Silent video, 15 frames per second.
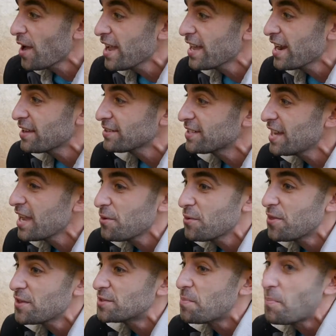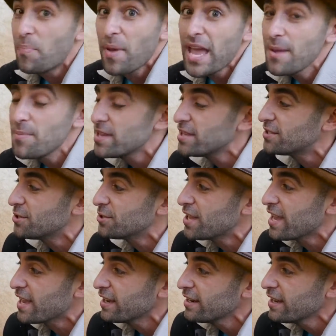hanging out today with this baby
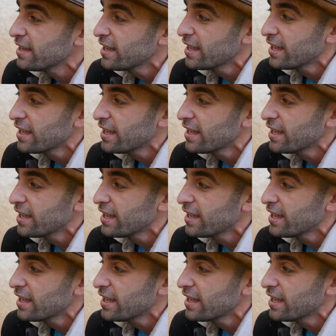toucan,